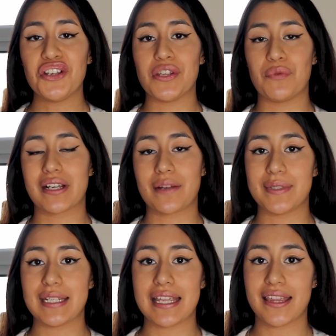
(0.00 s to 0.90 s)
so that when it
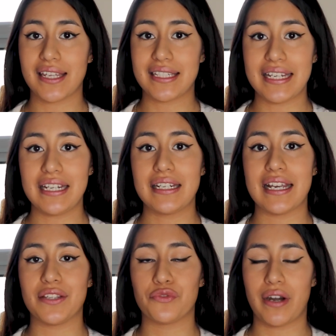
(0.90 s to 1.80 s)
comes to year 13
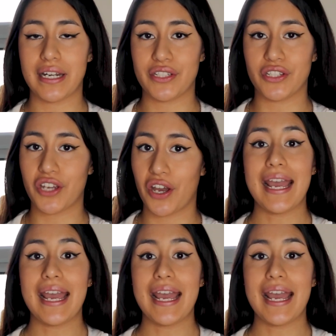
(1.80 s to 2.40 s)
it's ready to go.